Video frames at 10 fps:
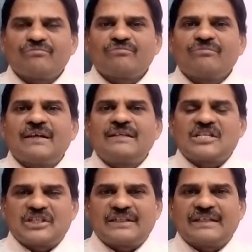the
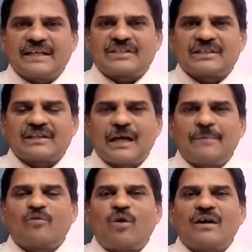disintegration. I
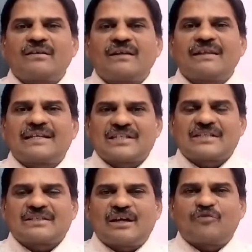mean, what are the
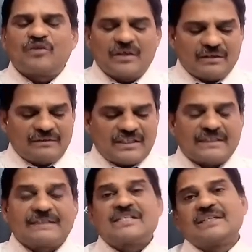results of this
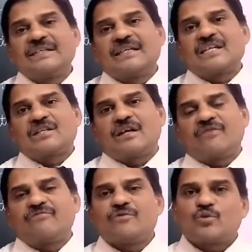disintegration
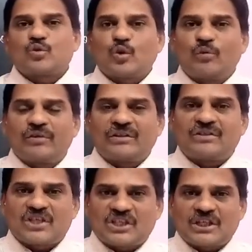of Soviet
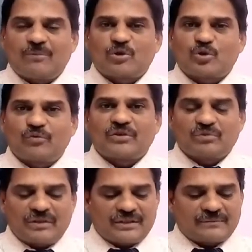system or Soviet
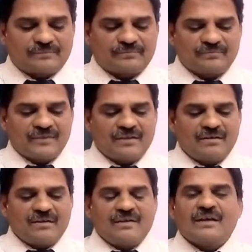Union?
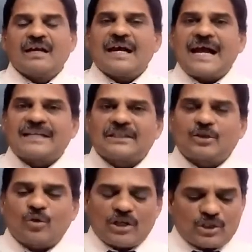As a
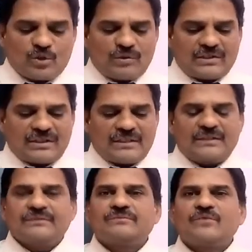consequence
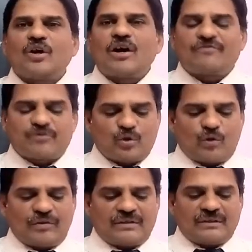of
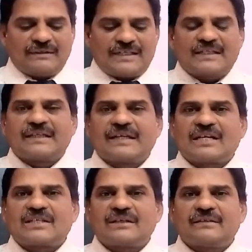Soviet
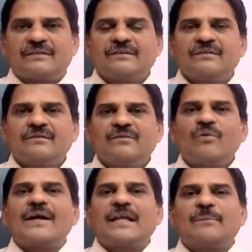disintegration,
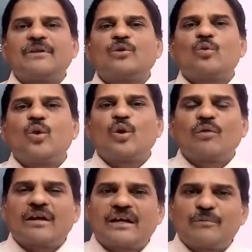what happened? The Cold
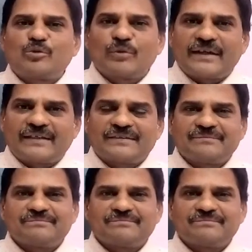War come to an end.